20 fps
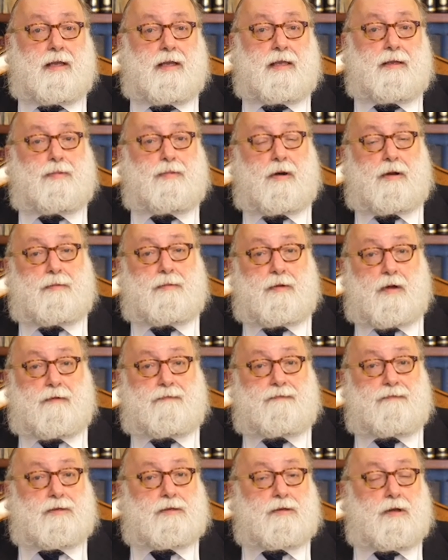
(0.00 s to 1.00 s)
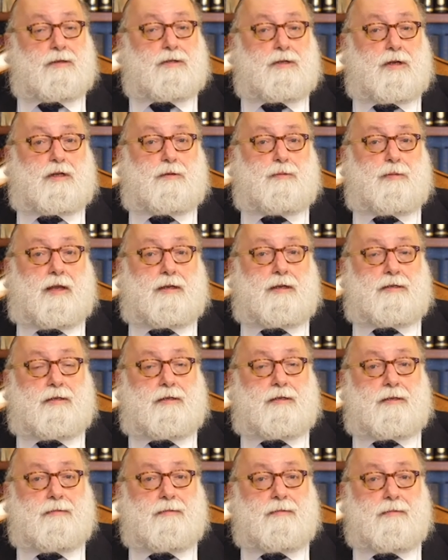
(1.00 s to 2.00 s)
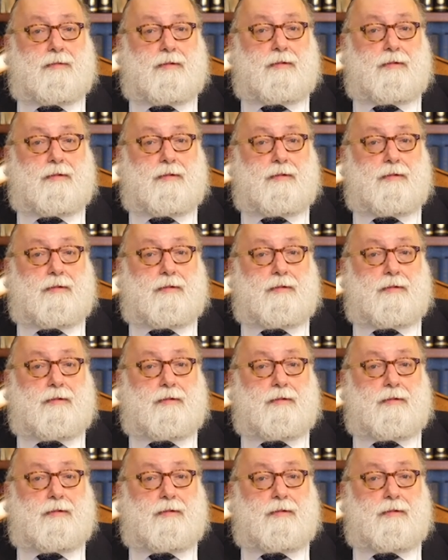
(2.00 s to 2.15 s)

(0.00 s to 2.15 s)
the Ponim Yotfus also explains it,